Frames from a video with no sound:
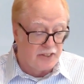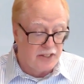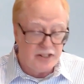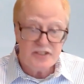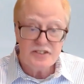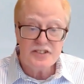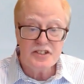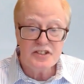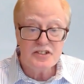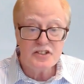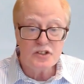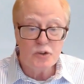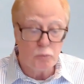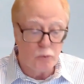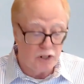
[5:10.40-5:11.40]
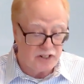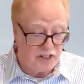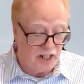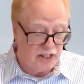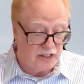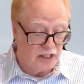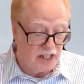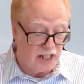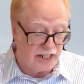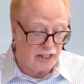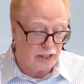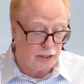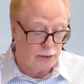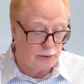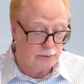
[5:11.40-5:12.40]
This is the one I
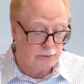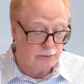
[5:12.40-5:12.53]
like.